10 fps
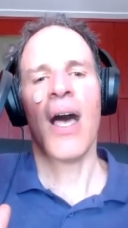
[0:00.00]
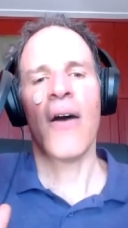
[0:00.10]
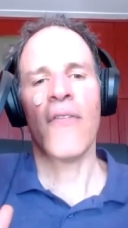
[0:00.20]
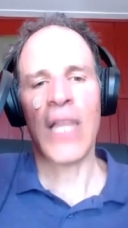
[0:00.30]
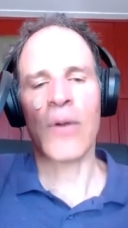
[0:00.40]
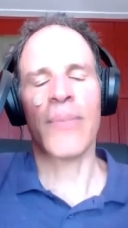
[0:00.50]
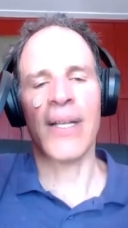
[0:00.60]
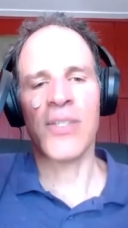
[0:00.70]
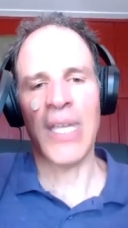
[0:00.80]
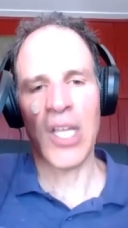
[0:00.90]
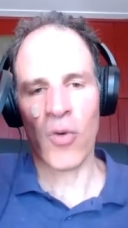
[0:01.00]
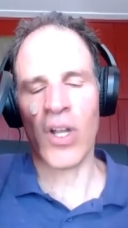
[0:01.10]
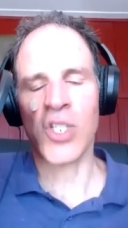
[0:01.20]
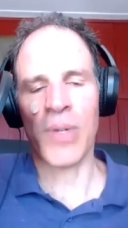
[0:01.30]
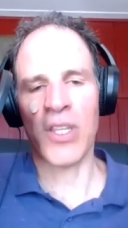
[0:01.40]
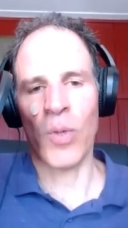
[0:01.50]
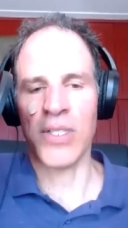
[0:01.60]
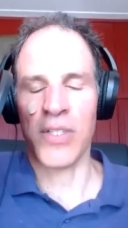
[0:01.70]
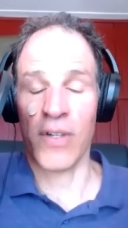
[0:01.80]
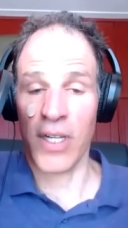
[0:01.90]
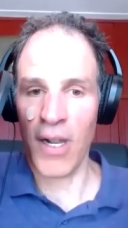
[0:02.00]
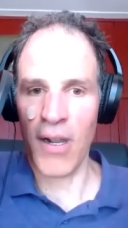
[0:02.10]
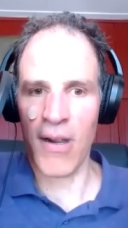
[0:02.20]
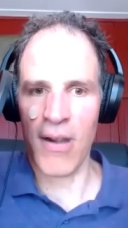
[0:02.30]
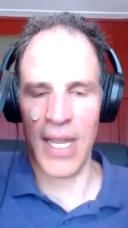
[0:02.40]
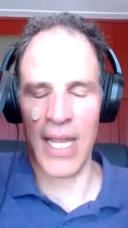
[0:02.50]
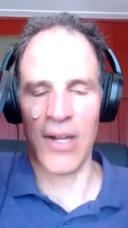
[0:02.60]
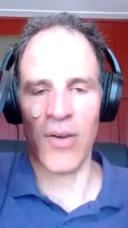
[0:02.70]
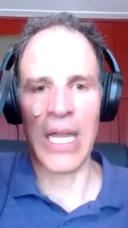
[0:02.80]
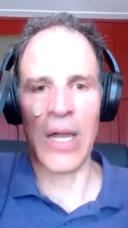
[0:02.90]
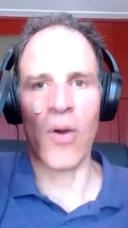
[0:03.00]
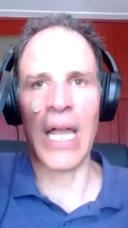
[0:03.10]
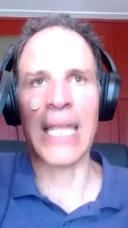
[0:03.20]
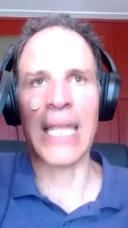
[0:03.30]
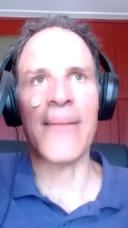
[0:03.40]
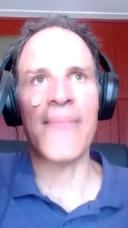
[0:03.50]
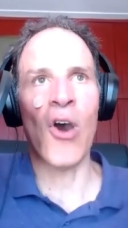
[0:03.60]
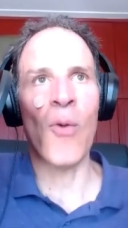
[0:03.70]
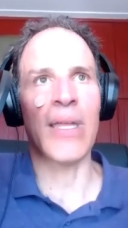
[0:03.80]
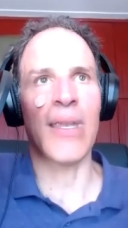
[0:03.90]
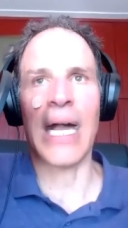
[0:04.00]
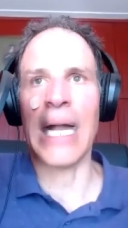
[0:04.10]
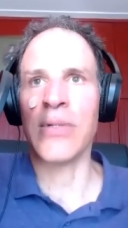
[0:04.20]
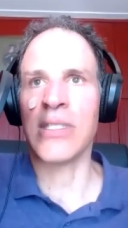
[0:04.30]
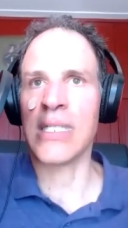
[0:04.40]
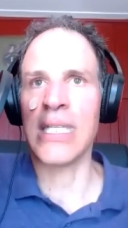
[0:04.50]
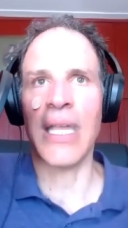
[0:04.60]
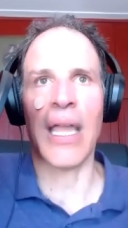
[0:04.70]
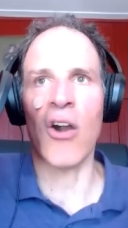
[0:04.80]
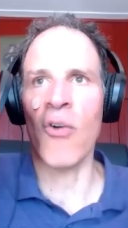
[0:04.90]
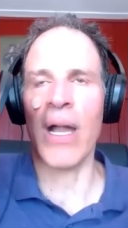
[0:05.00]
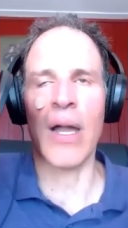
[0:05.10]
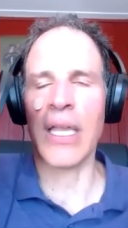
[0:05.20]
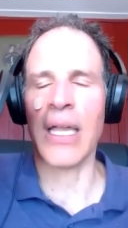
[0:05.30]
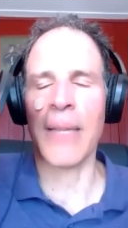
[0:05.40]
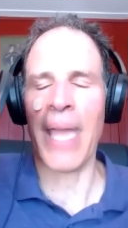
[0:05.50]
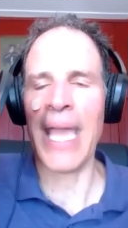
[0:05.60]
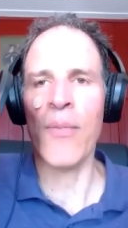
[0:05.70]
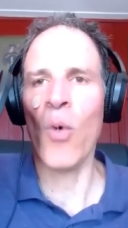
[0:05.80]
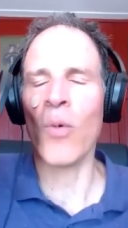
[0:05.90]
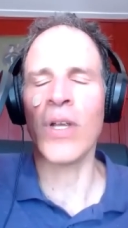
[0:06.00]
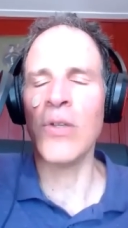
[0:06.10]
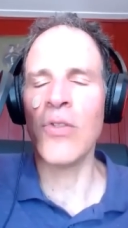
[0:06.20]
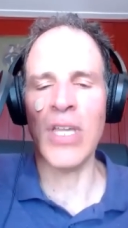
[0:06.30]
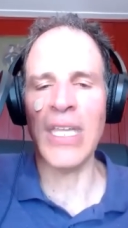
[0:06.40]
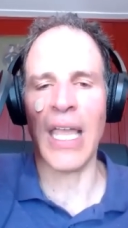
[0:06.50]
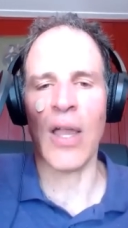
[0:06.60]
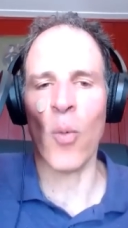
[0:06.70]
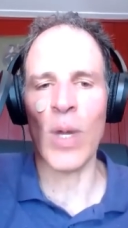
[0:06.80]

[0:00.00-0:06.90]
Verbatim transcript: flower beds being crushed by the wheels of her car now. Now, at that moment, I was just thinking, oh, my, Pam, what were you thinking? When